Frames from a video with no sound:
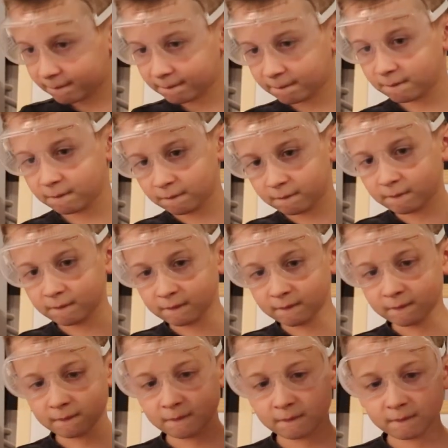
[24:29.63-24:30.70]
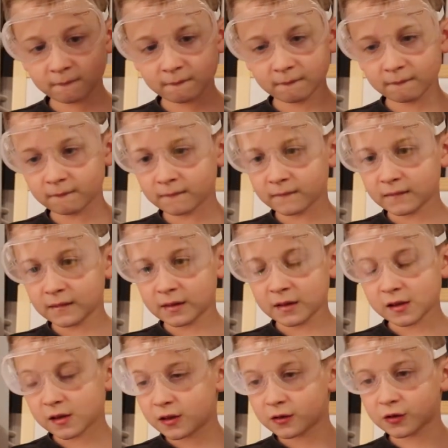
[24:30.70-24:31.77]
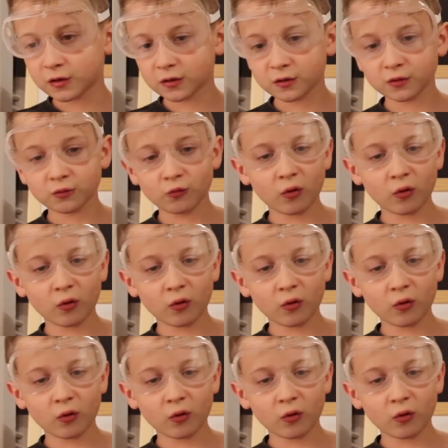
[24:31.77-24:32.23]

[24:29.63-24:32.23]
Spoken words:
See, then you can press it. Look at it.